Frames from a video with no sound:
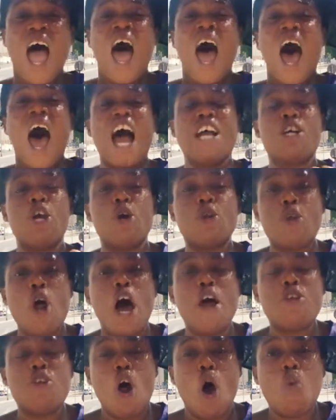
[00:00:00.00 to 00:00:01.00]
And you
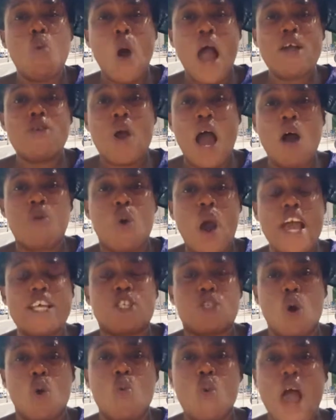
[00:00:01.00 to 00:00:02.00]
don't know when you are going
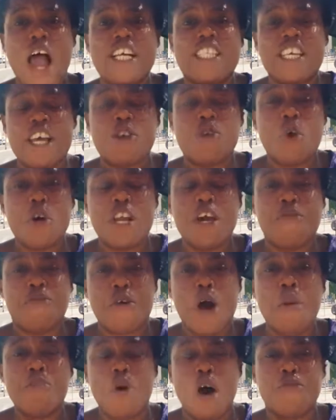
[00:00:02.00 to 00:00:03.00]
to wear the
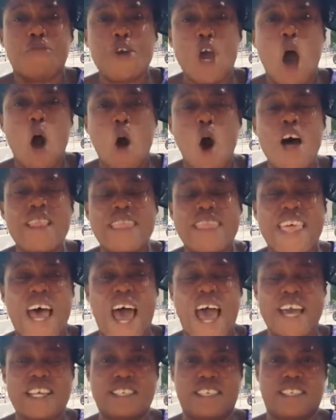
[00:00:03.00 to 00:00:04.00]
uniform of your own
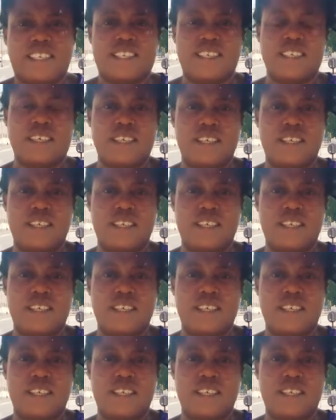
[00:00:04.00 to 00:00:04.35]
death.